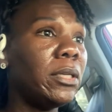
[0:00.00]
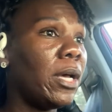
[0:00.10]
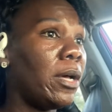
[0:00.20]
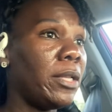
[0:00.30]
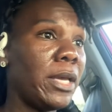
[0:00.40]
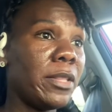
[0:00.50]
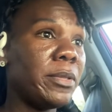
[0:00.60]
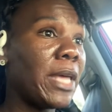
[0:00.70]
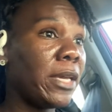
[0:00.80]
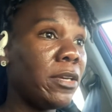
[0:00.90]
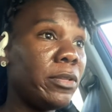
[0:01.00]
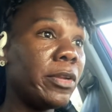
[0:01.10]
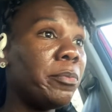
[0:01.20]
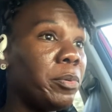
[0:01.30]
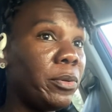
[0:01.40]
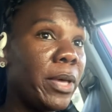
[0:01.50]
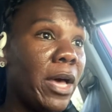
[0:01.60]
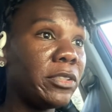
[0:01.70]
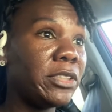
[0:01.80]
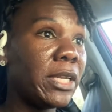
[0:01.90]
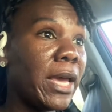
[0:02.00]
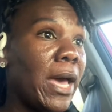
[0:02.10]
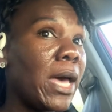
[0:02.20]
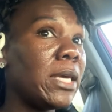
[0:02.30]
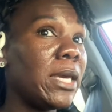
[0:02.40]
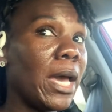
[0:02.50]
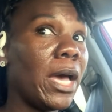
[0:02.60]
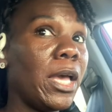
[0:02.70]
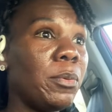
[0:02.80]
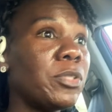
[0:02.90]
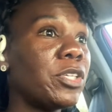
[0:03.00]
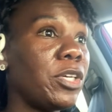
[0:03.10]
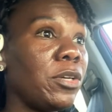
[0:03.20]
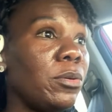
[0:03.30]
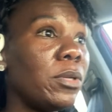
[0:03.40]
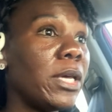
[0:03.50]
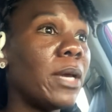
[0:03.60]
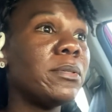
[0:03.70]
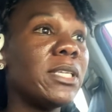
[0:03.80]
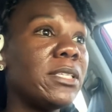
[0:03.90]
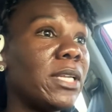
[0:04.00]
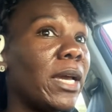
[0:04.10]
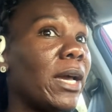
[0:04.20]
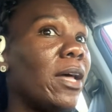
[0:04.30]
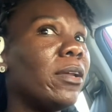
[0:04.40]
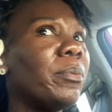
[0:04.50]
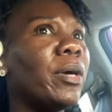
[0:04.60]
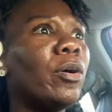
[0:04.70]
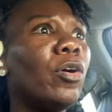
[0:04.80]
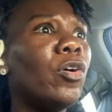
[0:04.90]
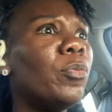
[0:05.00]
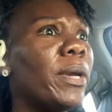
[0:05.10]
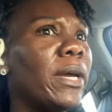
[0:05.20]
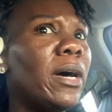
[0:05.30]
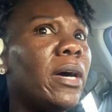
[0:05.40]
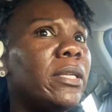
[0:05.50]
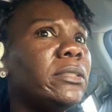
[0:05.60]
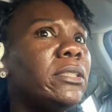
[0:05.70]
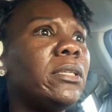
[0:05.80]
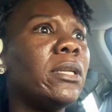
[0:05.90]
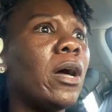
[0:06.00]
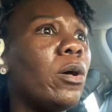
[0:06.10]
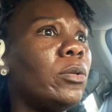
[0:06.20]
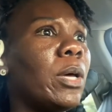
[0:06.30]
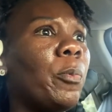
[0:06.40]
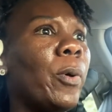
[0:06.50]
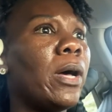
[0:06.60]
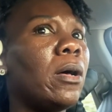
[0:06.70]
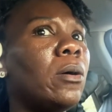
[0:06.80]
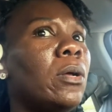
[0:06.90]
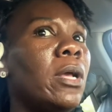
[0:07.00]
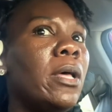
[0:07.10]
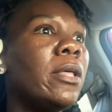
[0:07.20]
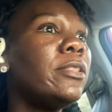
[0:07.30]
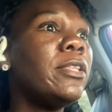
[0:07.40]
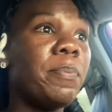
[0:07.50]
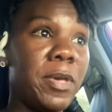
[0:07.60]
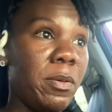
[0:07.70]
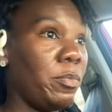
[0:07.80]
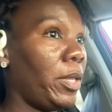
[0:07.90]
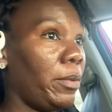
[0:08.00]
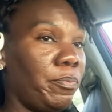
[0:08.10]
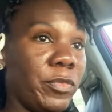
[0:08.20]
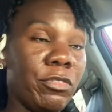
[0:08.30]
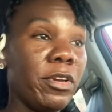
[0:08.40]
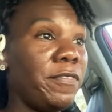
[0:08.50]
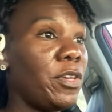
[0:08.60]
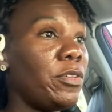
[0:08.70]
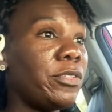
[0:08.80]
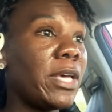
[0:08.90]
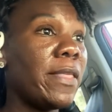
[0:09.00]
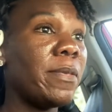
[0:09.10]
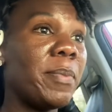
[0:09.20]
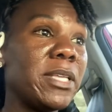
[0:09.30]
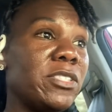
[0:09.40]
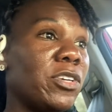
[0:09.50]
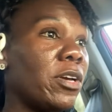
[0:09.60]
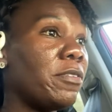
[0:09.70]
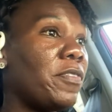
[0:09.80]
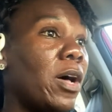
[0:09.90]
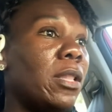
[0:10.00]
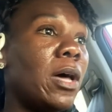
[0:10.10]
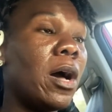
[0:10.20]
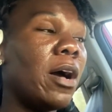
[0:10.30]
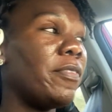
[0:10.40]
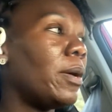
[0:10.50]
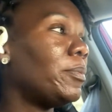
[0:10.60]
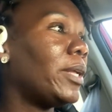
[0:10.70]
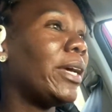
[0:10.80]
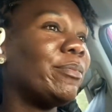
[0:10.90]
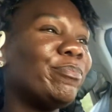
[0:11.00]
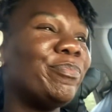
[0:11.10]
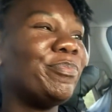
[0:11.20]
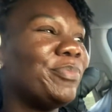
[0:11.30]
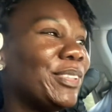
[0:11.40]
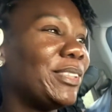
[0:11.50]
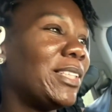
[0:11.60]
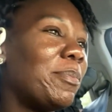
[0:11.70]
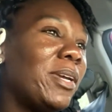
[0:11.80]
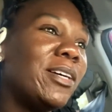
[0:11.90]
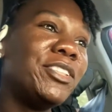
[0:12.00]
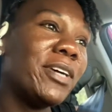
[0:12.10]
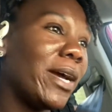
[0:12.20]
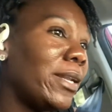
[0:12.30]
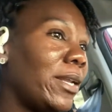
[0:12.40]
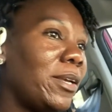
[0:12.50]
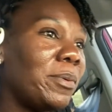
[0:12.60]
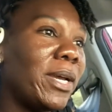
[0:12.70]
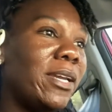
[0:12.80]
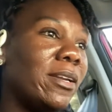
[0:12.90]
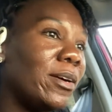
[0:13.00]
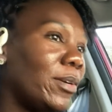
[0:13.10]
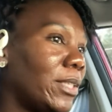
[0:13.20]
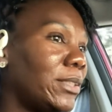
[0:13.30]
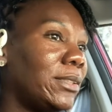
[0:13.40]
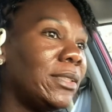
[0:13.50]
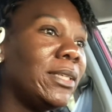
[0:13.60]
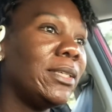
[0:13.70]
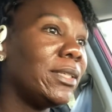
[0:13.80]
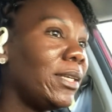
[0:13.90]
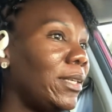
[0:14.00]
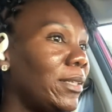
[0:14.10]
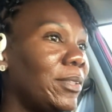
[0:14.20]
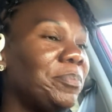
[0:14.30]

all the other that cute little blue couch that I had, yeah, it was cute and I was into that color, but oh my god, did not hold up well. The the review said the buttons are gonna fall off. I'm like, mm, let me go try it anyway, you know, because you know,